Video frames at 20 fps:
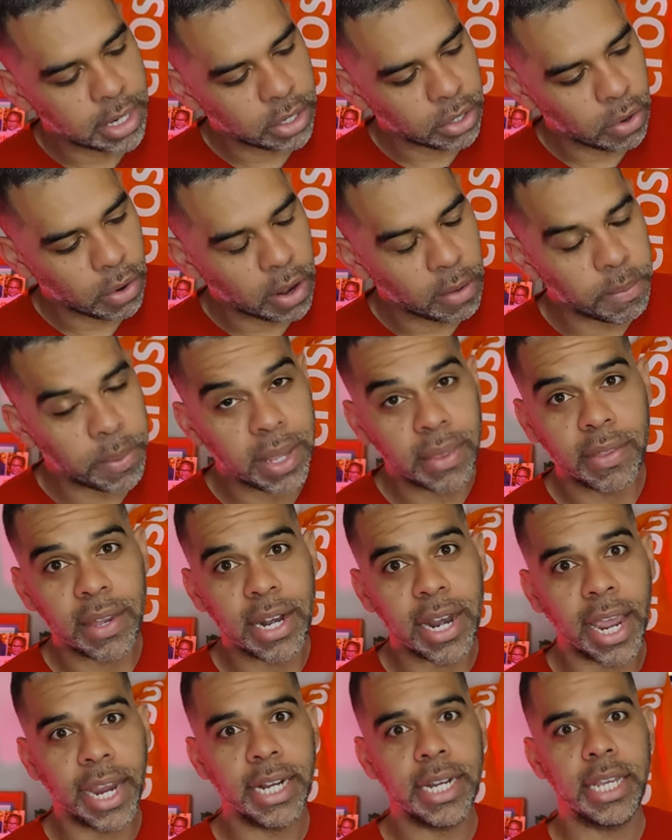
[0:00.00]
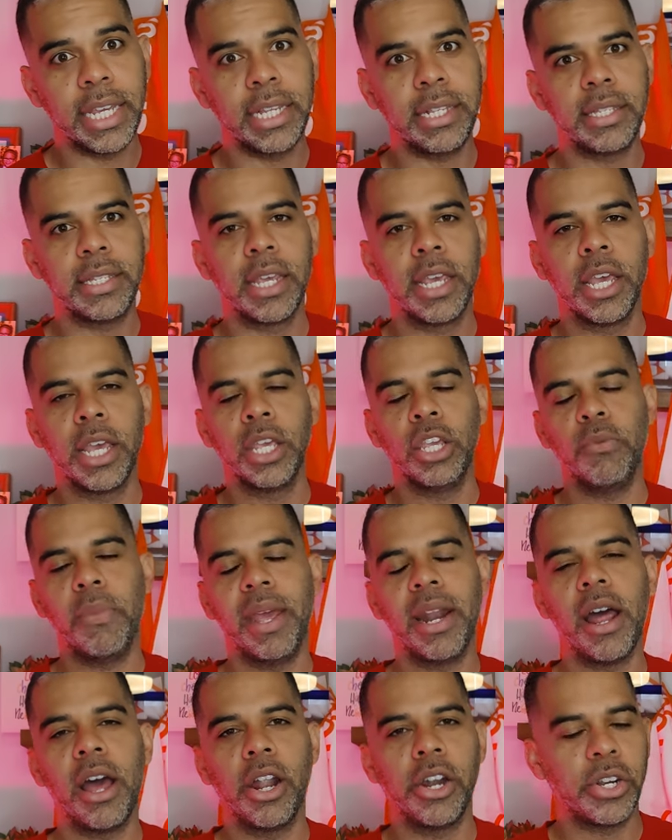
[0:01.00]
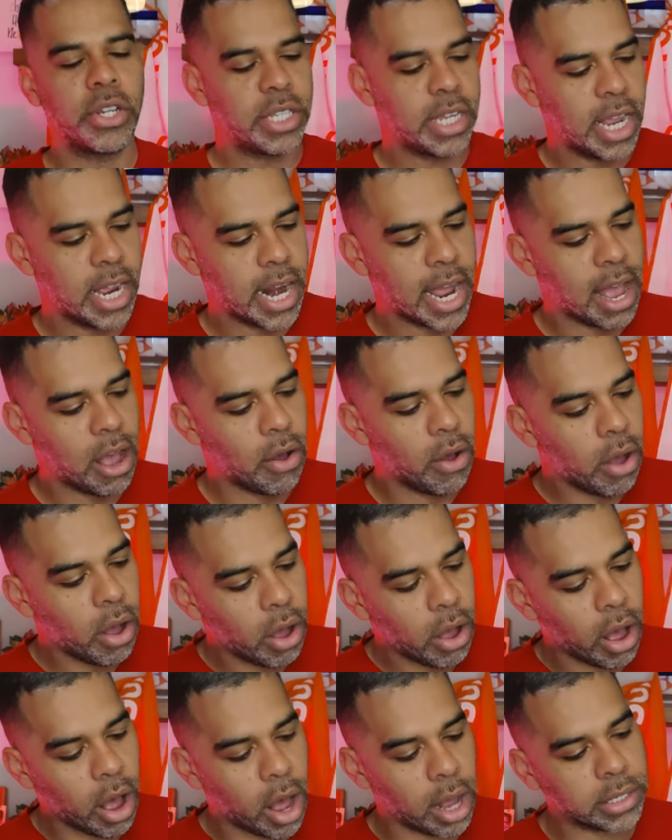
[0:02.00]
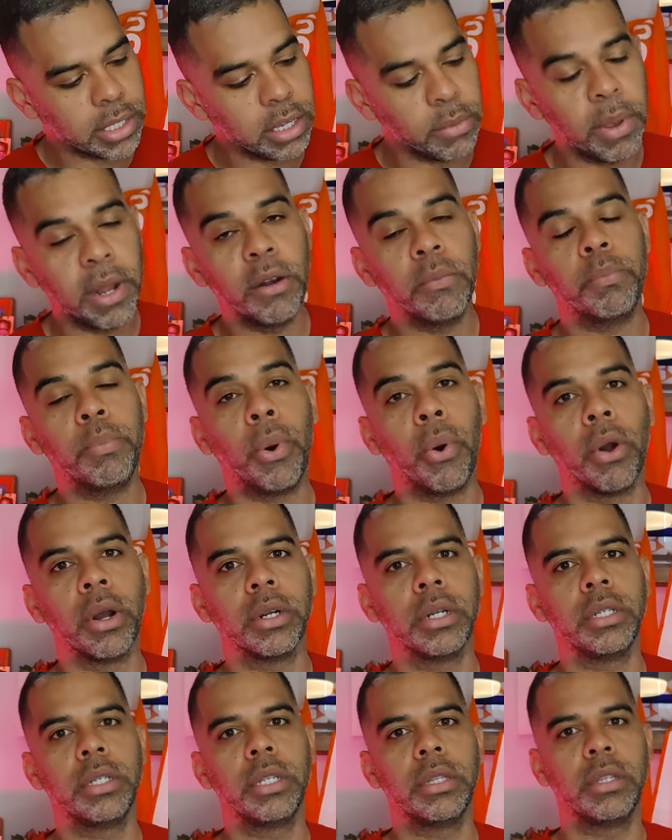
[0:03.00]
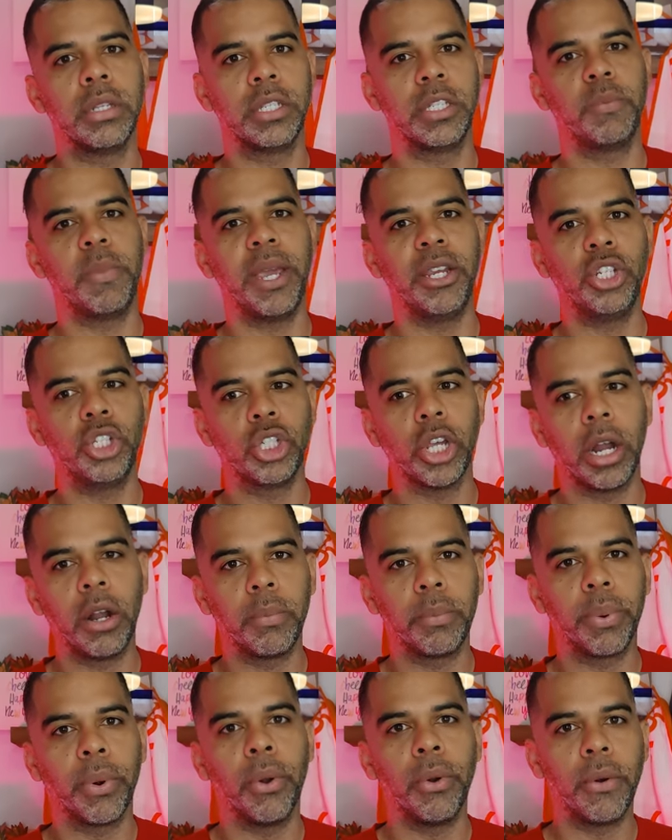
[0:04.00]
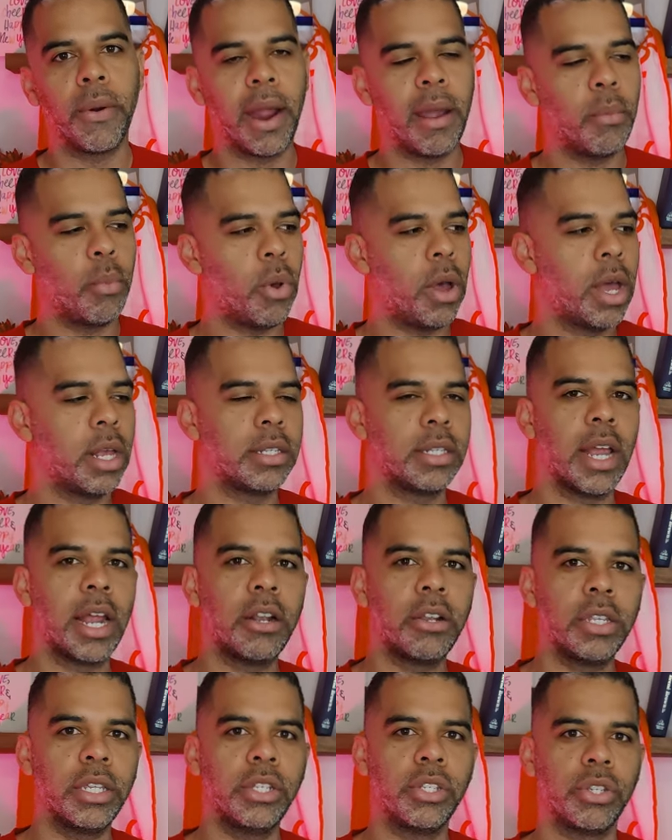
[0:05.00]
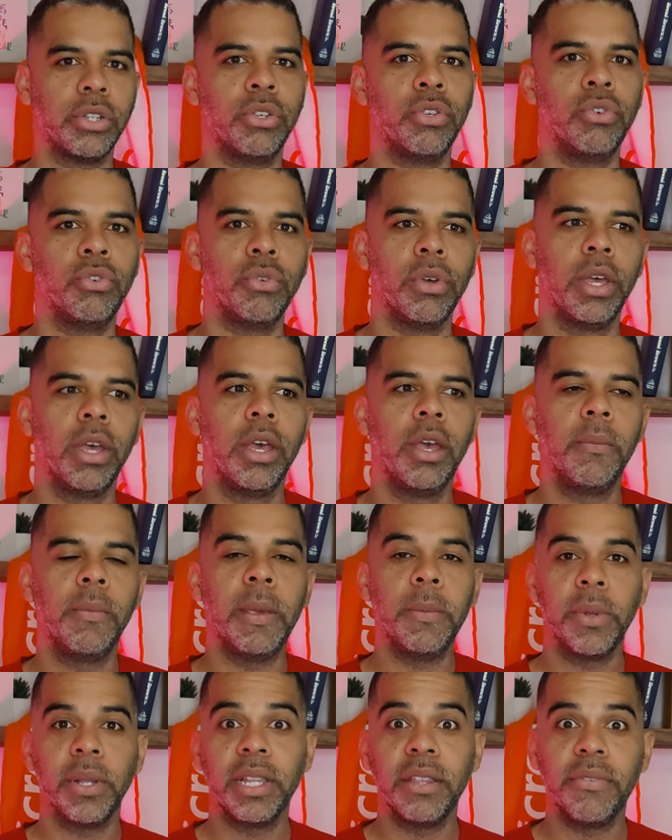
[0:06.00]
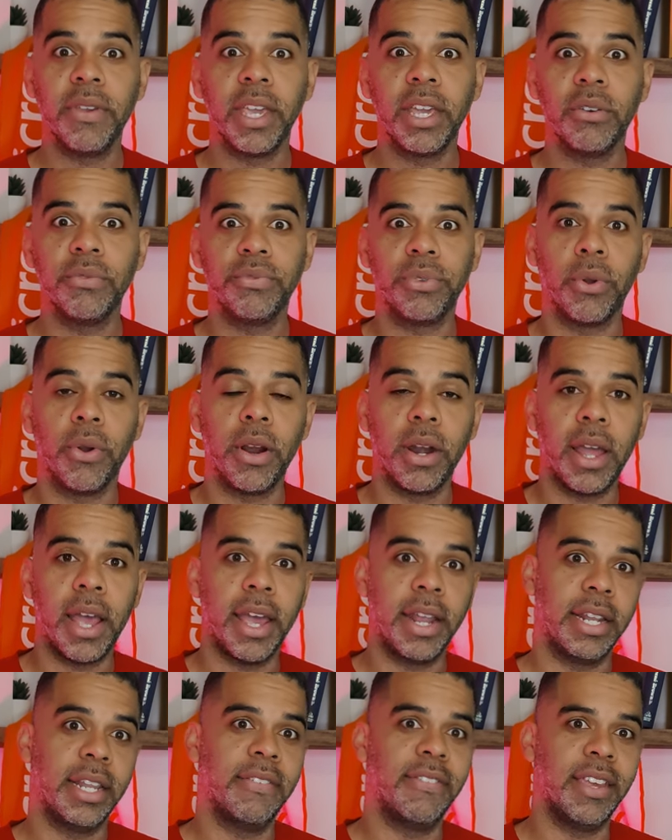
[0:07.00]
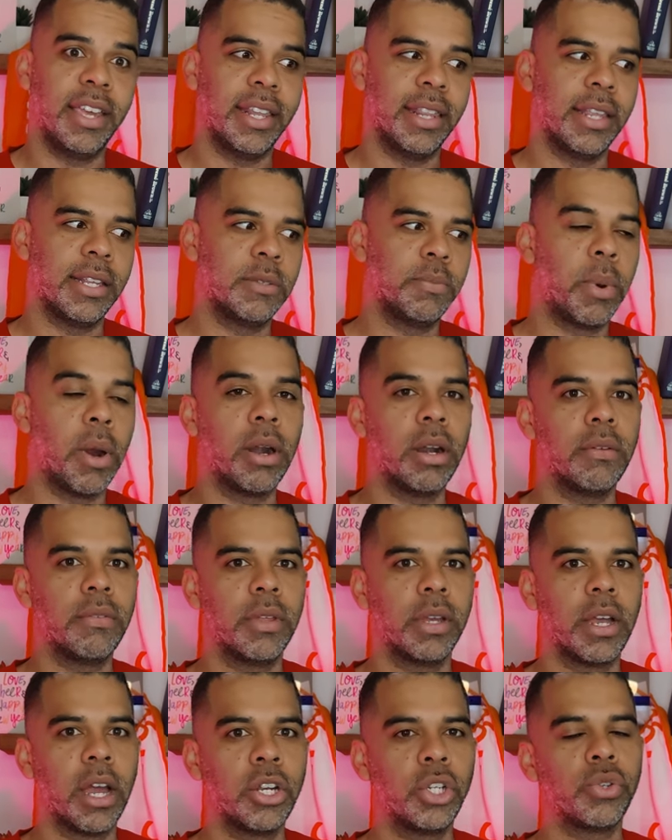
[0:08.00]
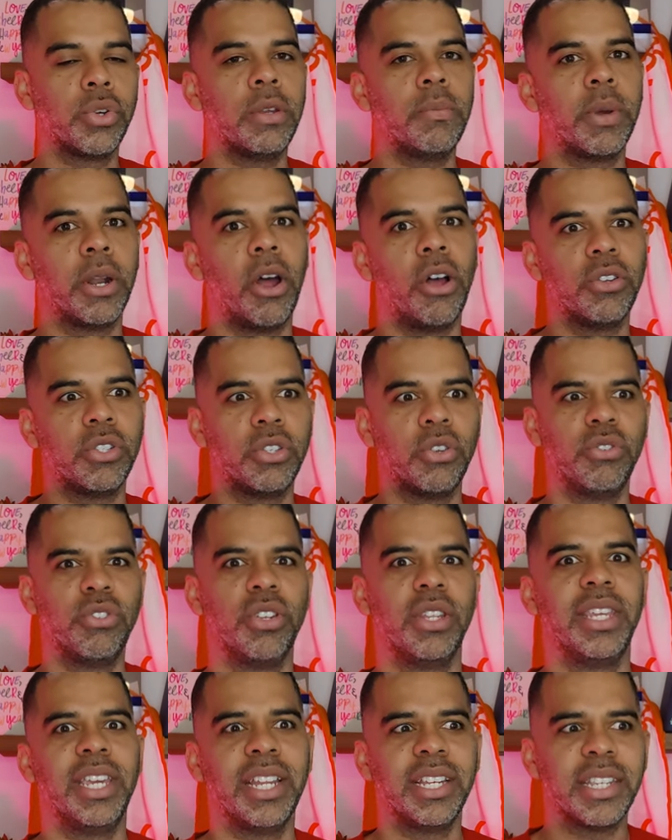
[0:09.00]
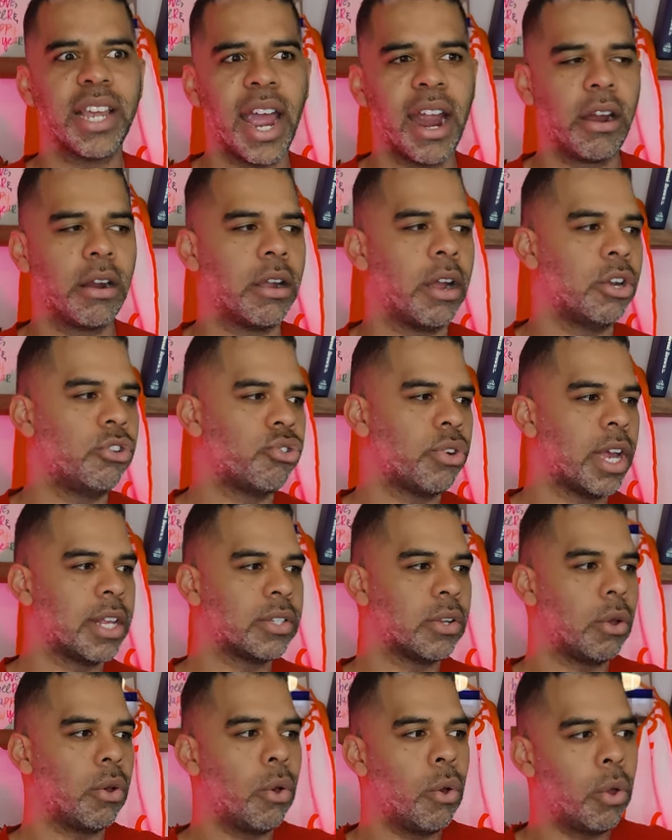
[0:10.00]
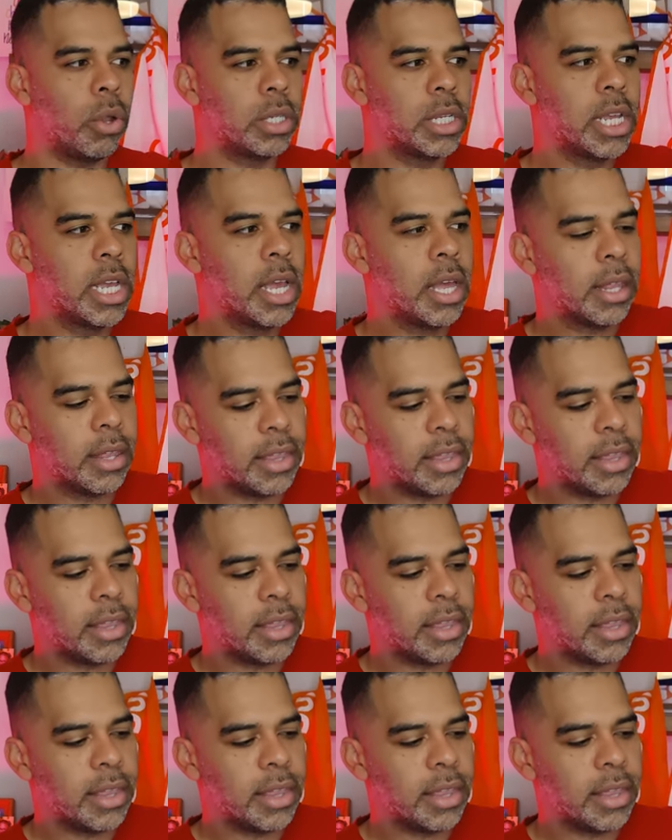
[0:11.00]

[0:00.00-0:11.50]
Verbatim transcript: didn't grow up in the nineties, you may not understand how awesome and important the space shuttle program was, not only to people living in Florida and living in this part of the country, but also to the entire country as a whole.